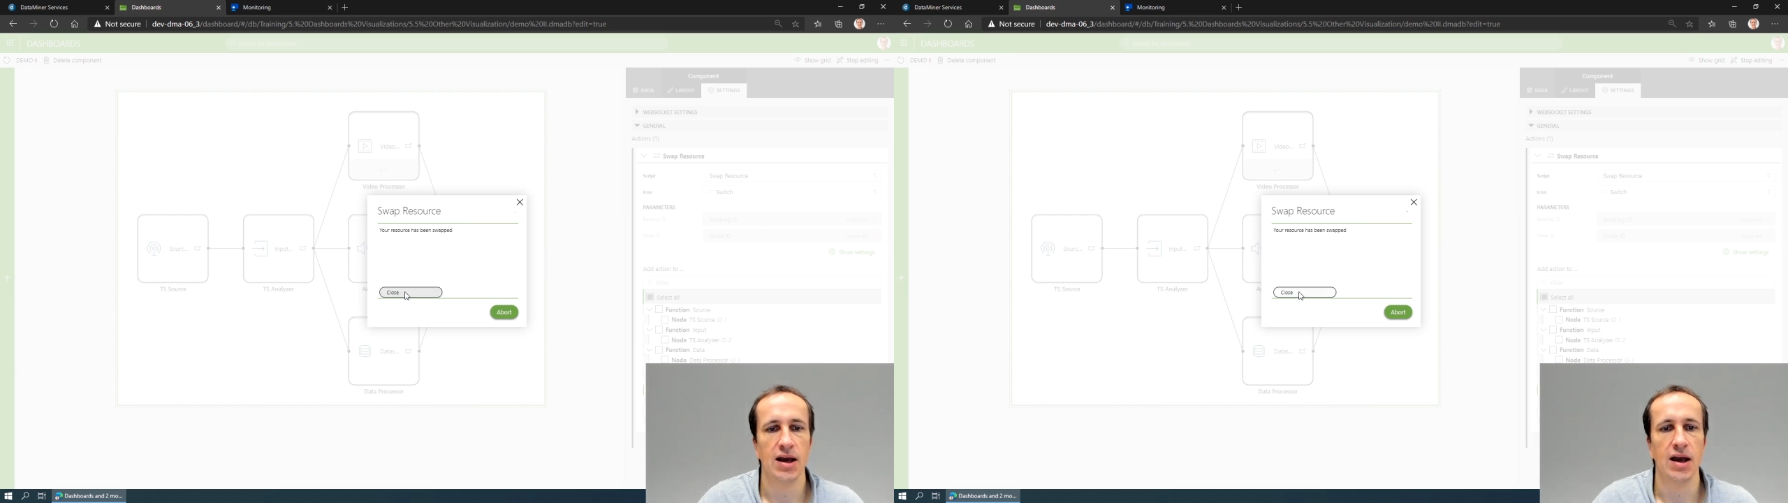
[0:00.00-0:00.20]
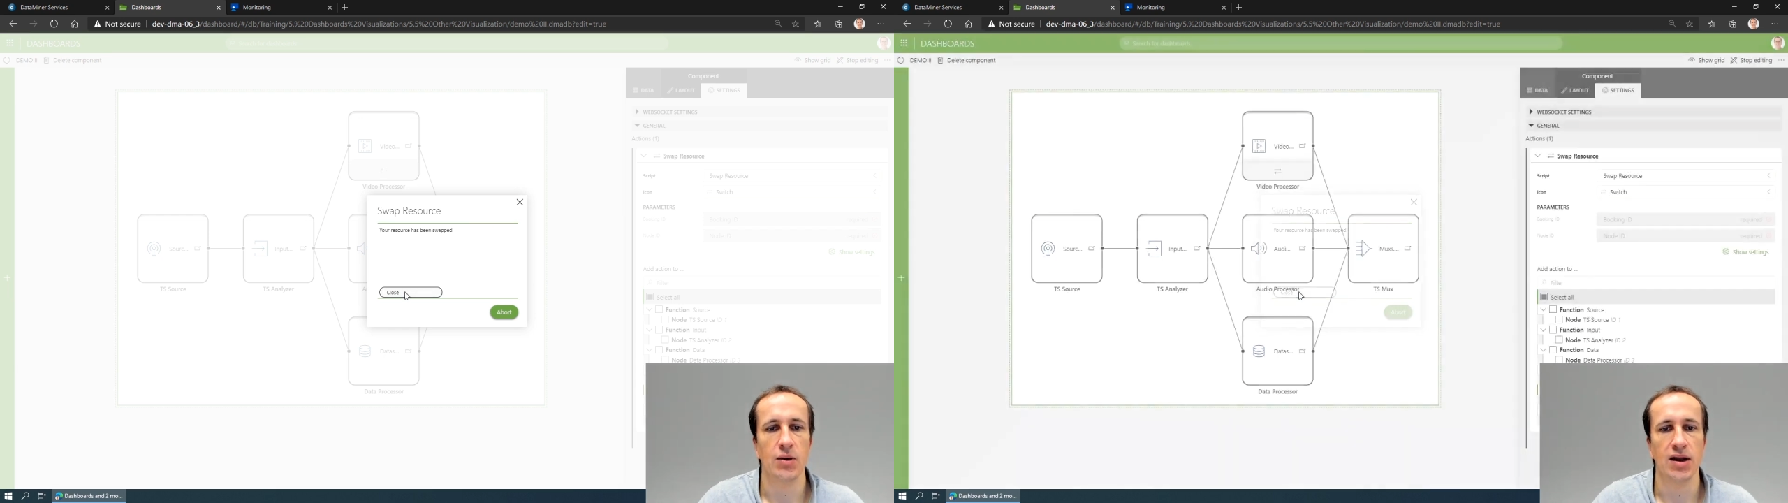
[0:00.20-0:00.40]

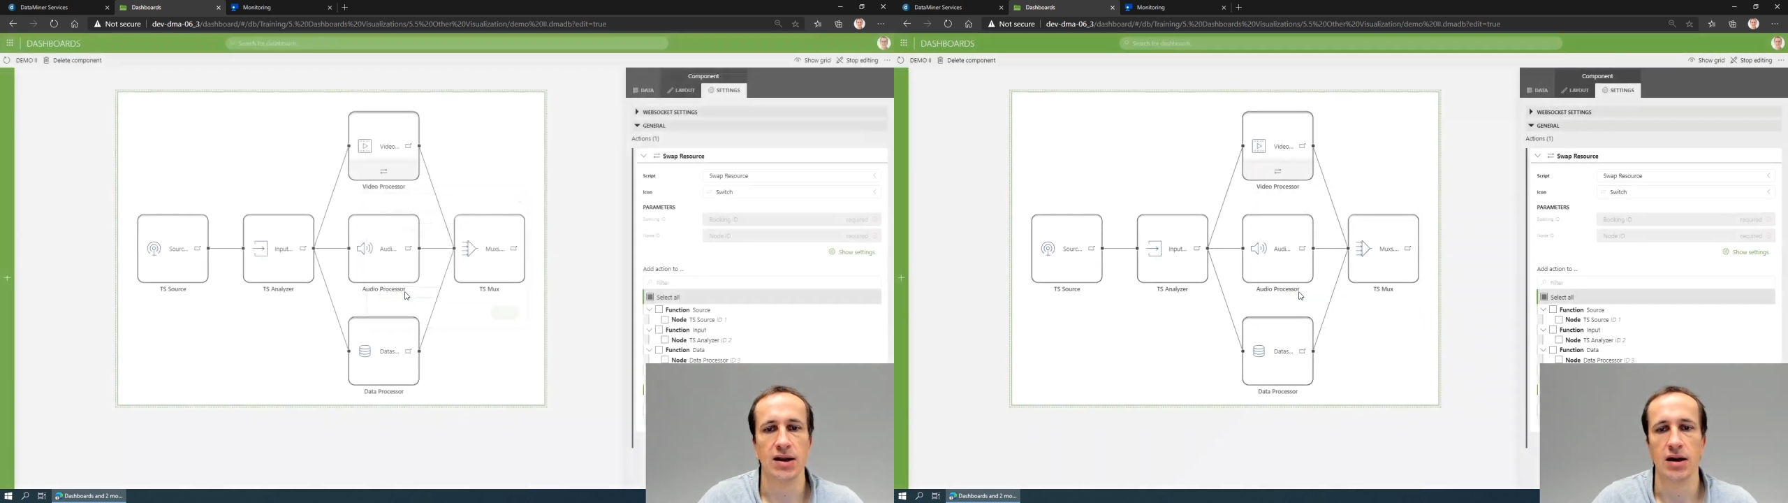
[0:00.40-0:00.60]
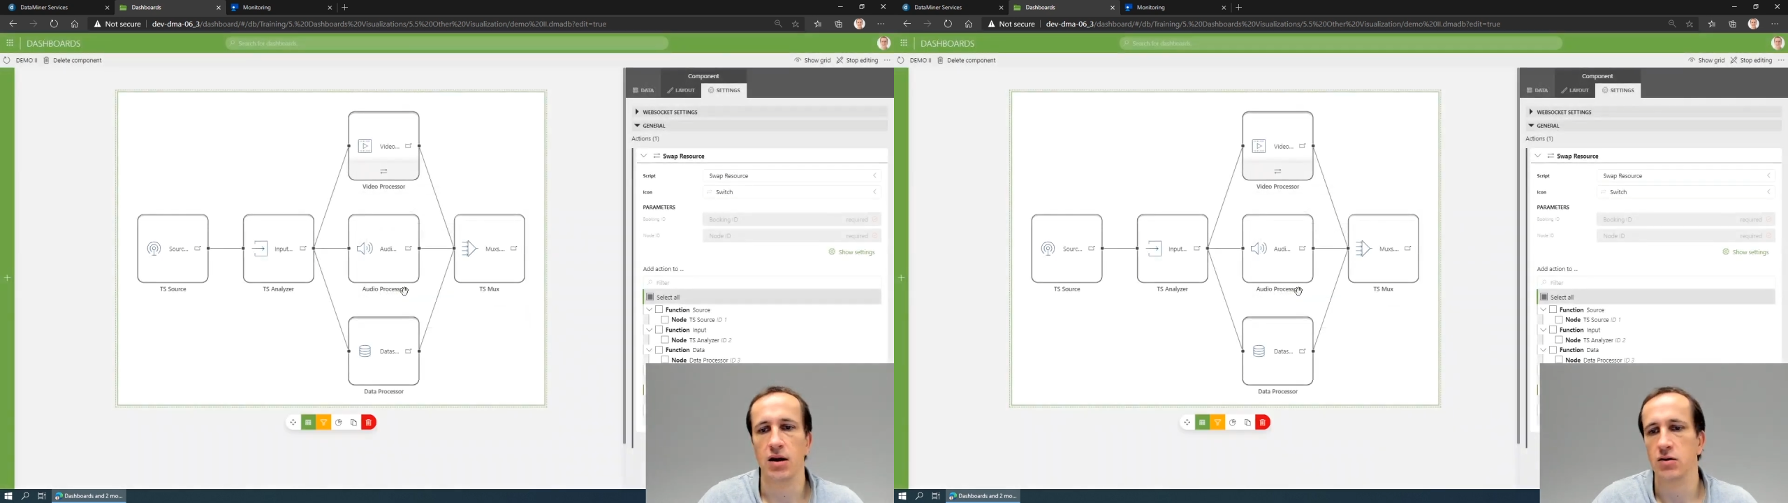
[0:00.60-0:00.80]
and we
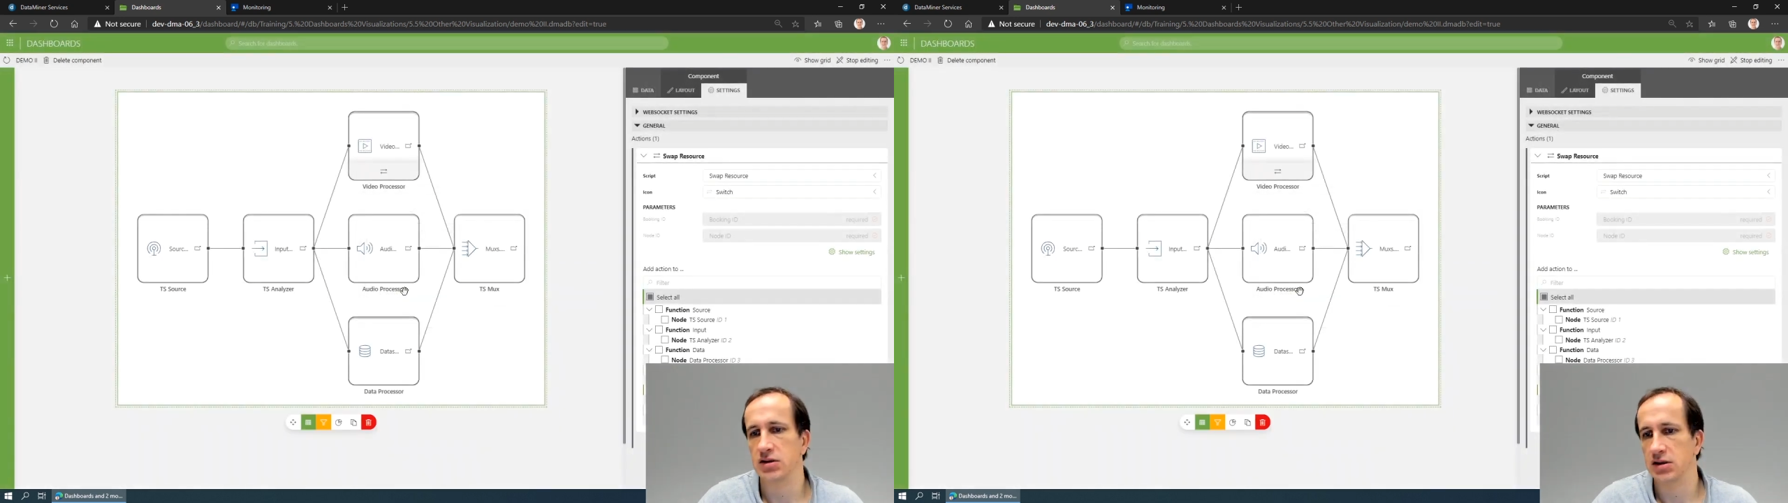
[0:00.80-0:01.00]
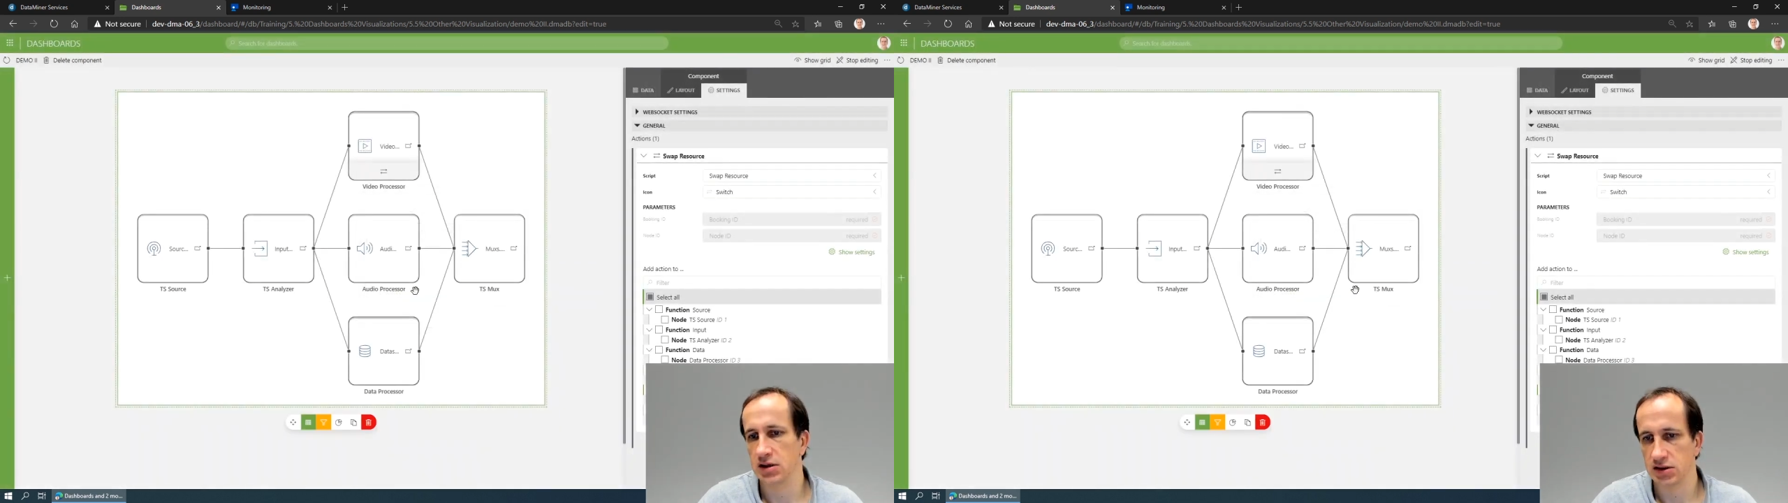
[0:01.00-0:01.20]
can
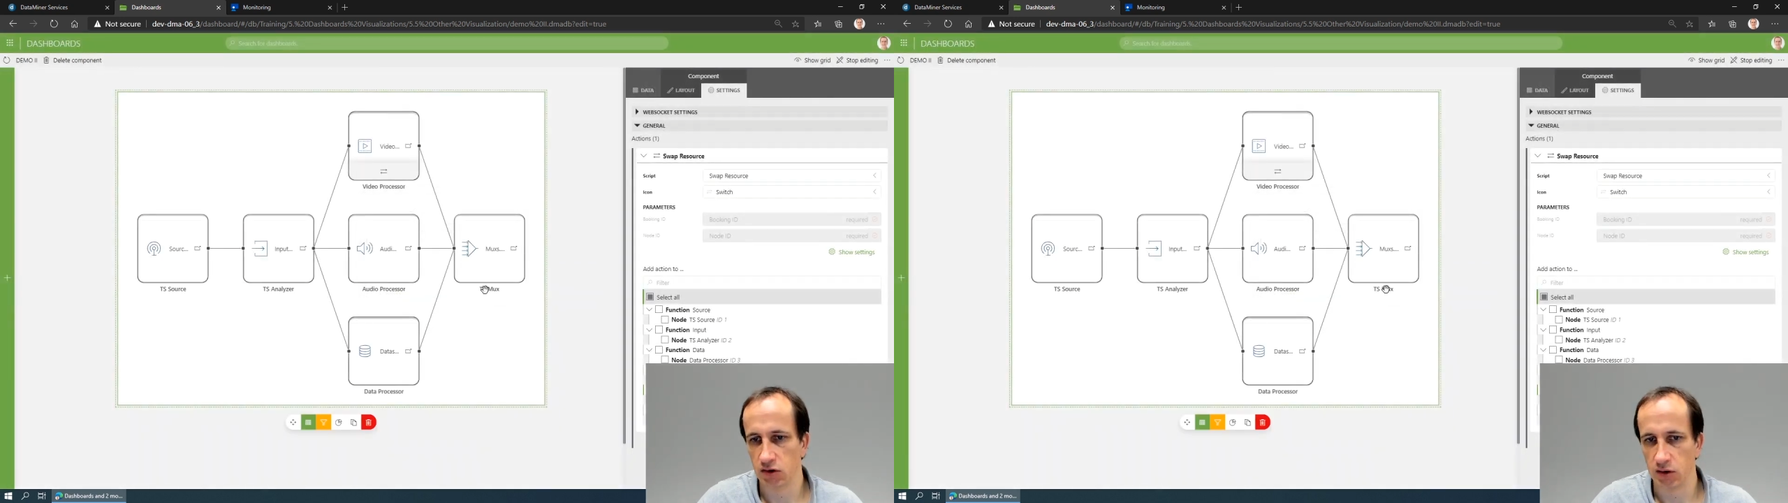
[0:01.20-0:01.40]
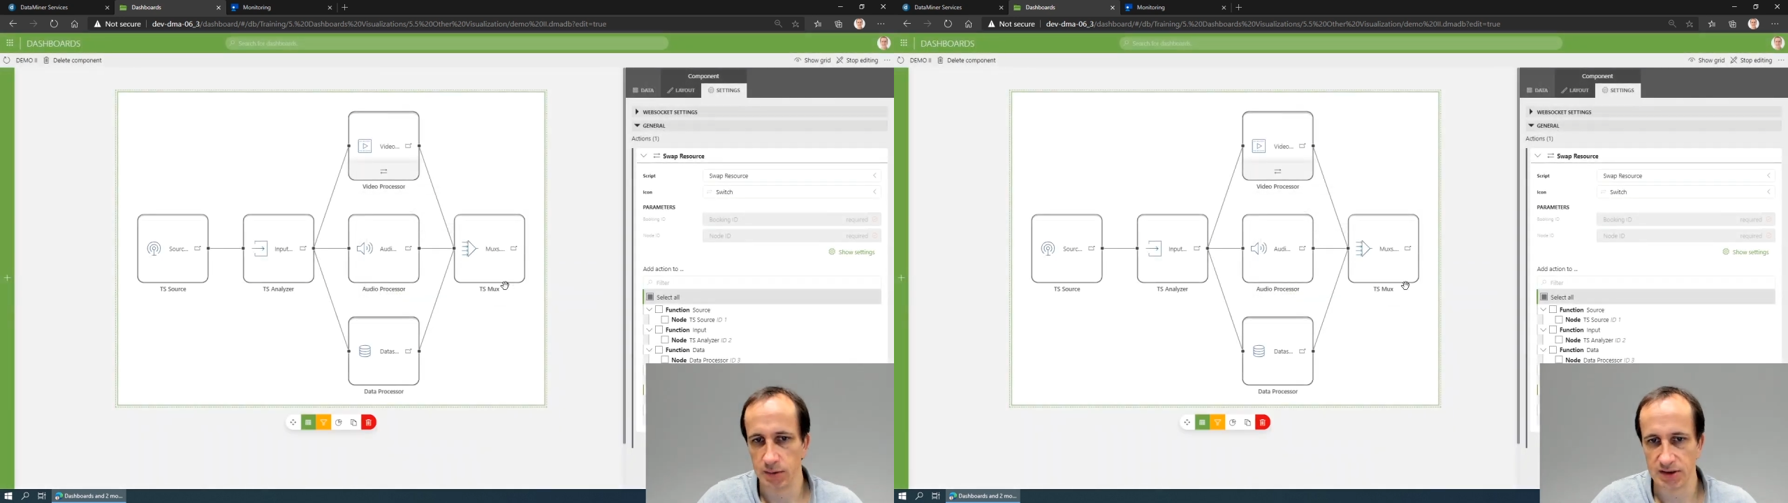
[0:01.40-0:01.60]
close the
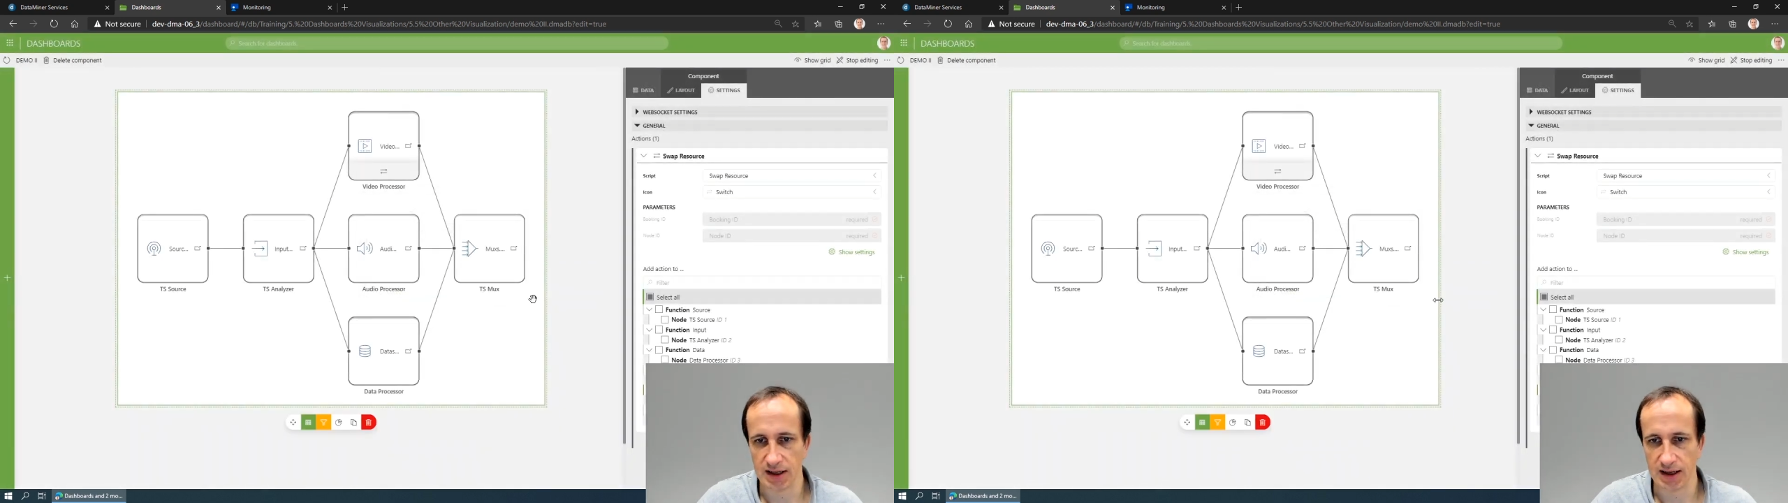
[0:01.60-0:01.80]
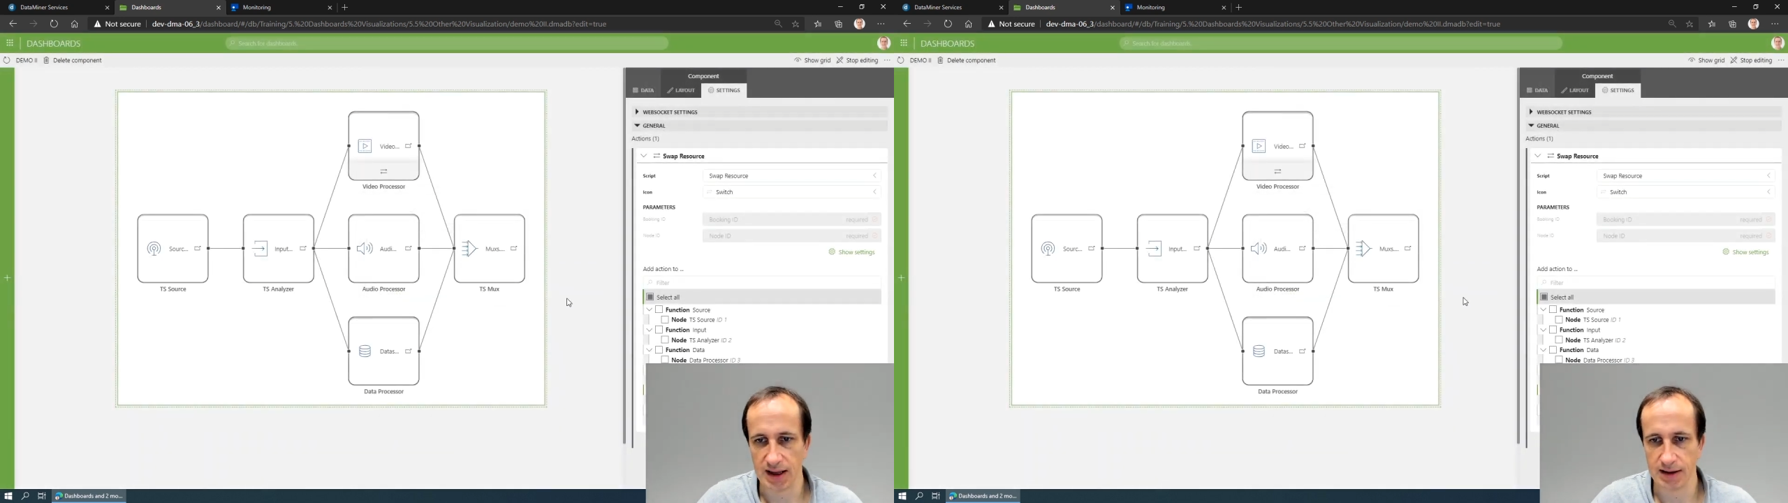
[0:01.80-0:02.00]
script
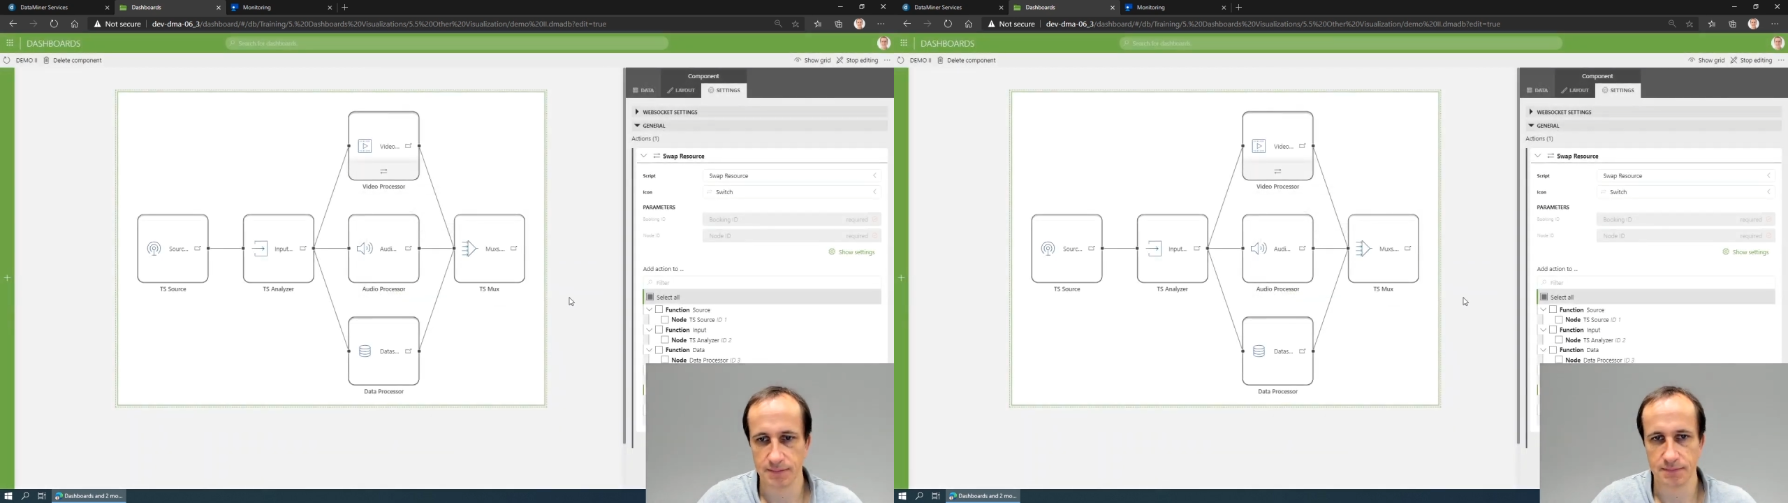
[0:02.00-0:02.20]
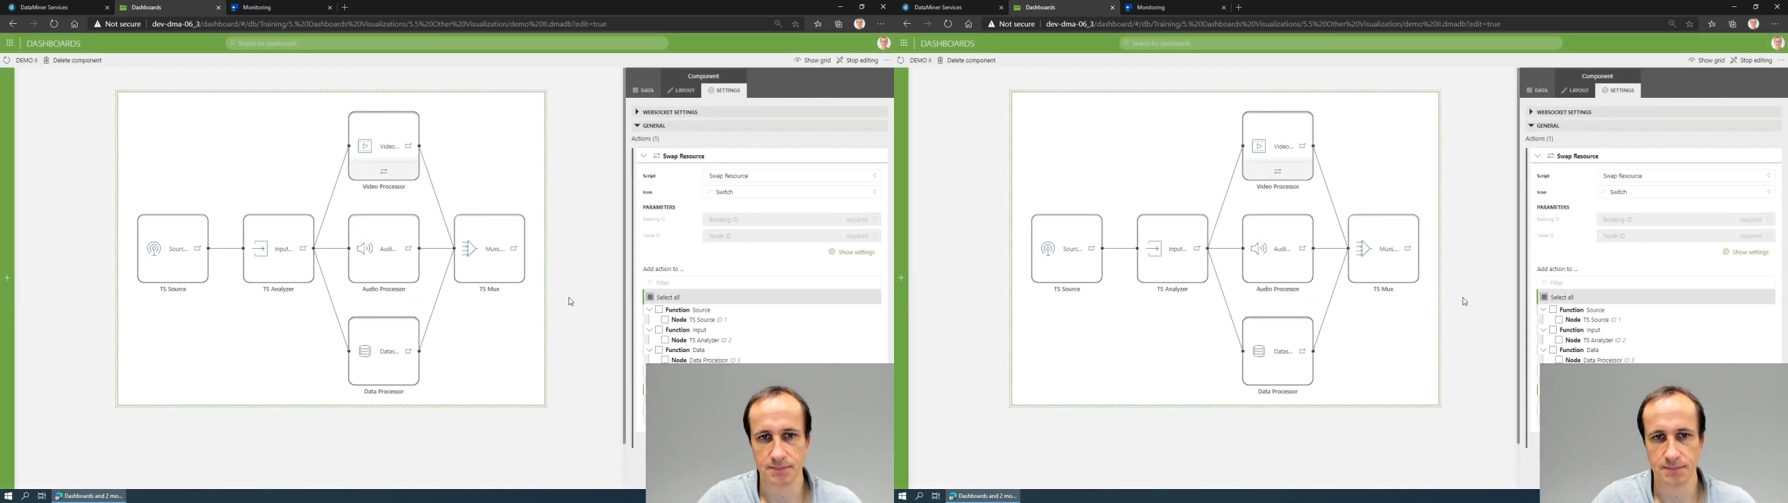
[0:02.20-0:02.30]
again.